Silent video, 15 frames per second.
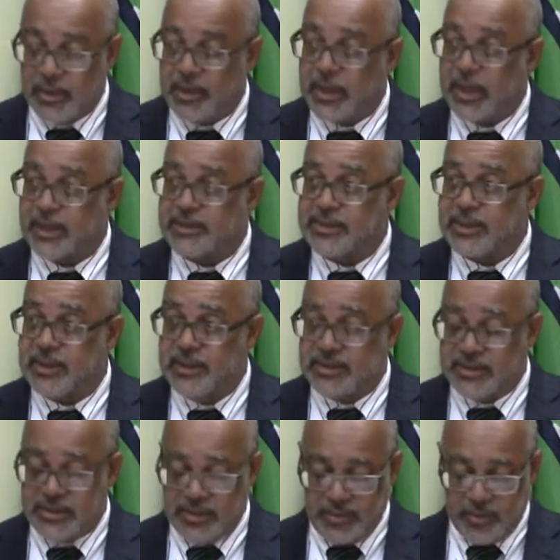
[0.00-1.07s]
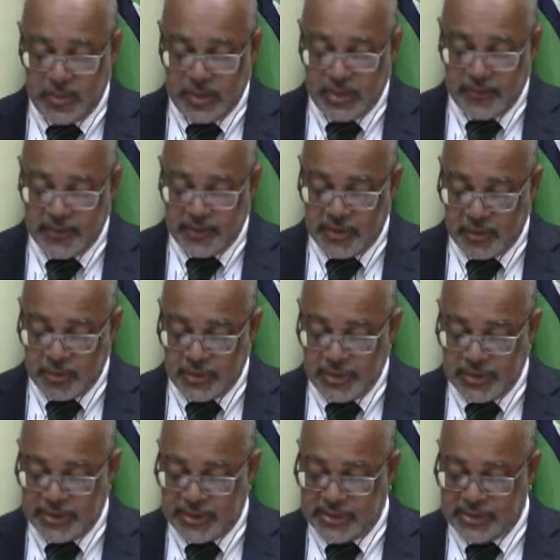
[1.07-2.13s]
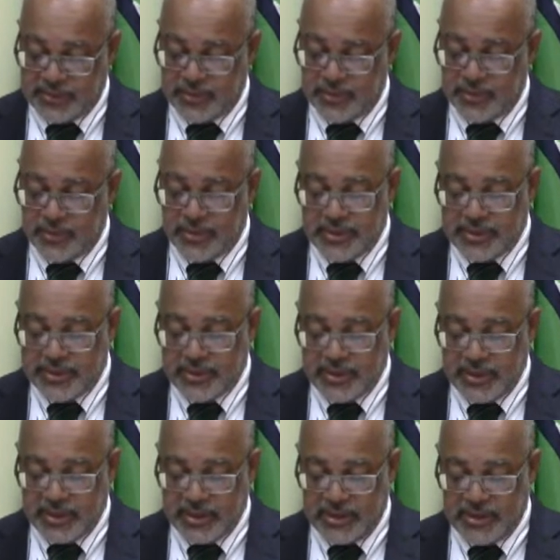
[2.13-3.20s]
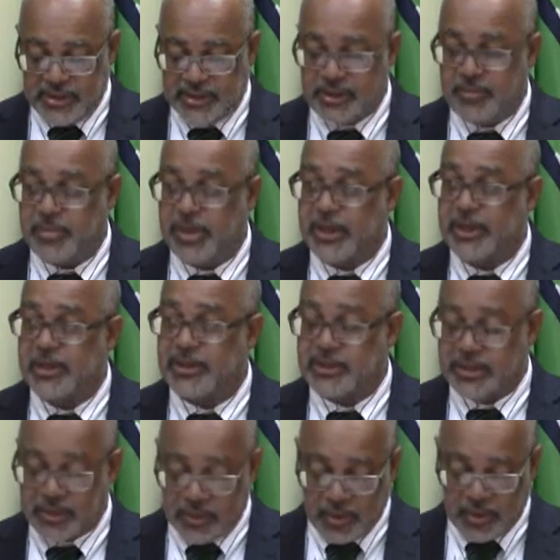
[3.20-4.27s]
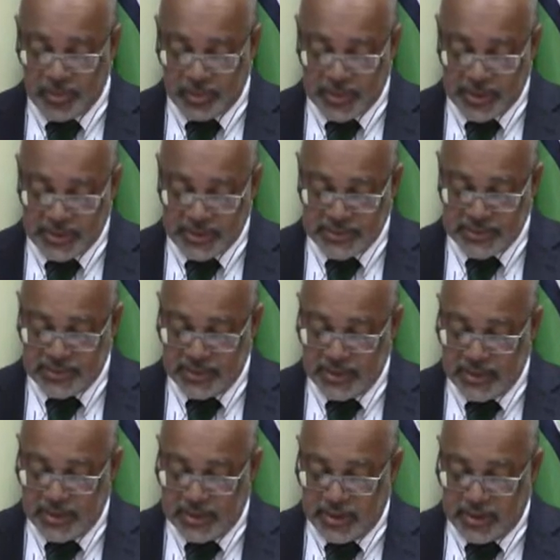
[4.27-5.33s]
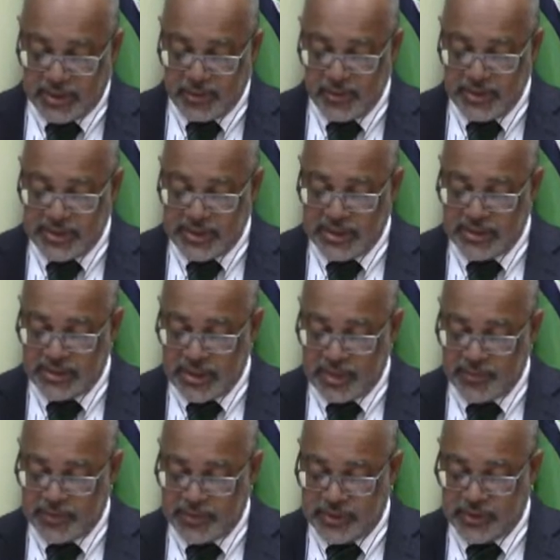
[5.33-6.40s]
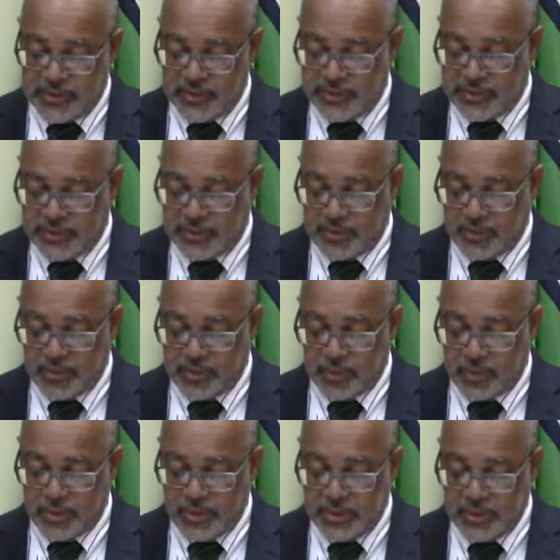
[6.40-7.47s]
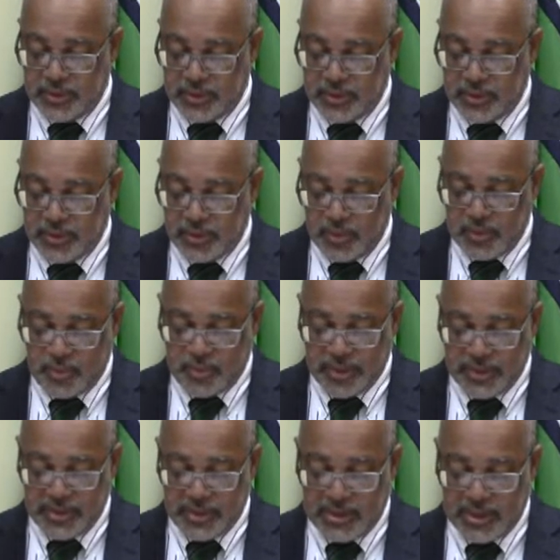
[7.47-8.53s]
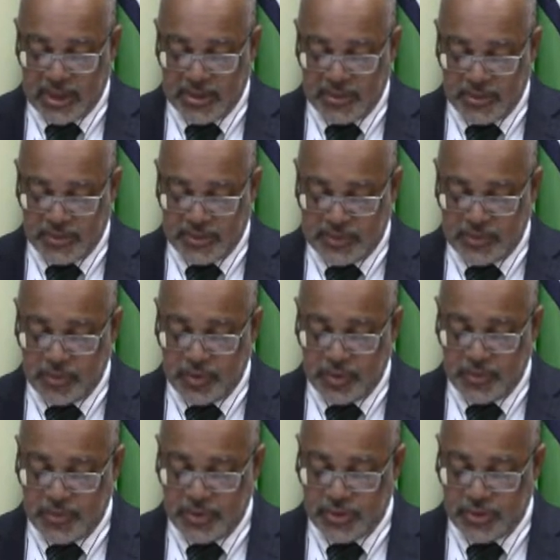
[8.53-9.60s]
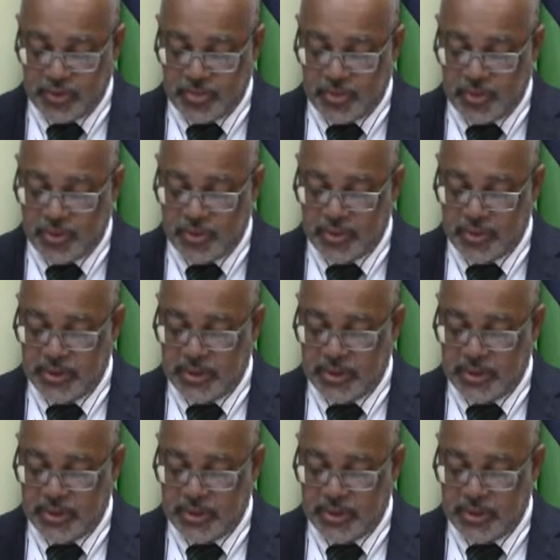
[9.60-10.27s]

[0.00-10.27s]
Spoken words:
Excellency, we live in a world that is increasingly interdependent and complex. In recent times, countries around the world, the globe, whether large or small, rich or poor,